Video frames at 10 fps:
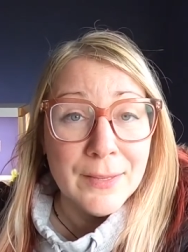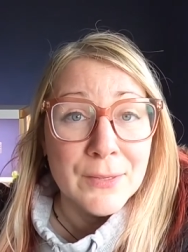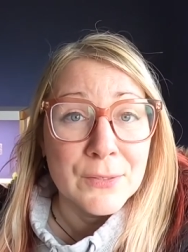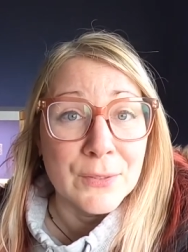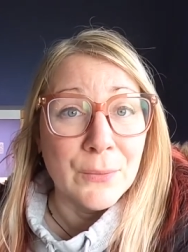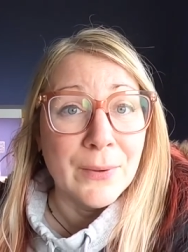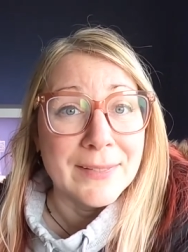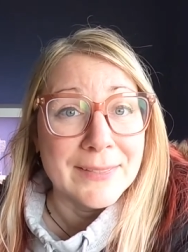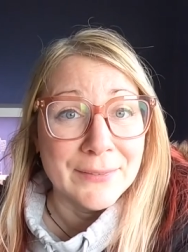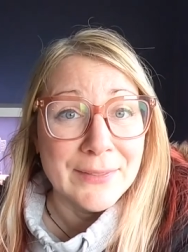So
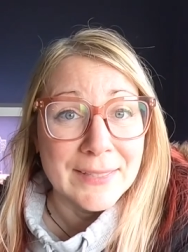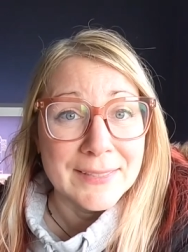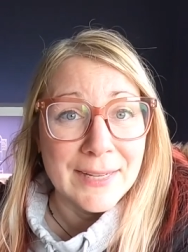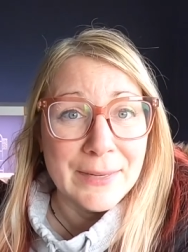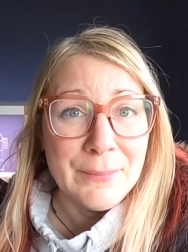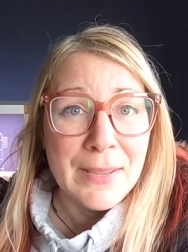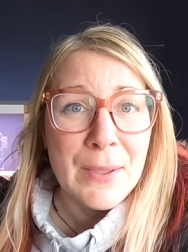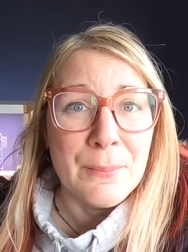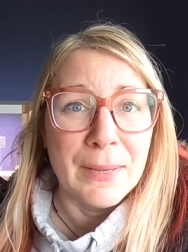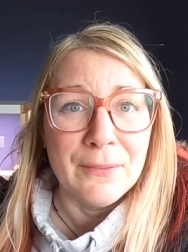until next time,
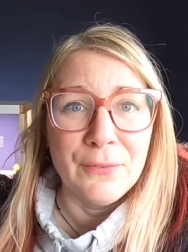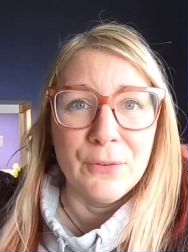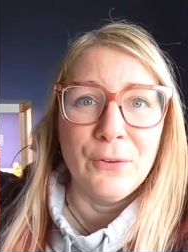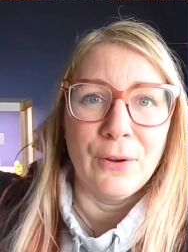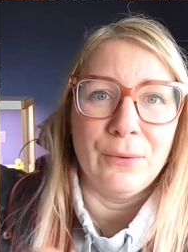make food grow.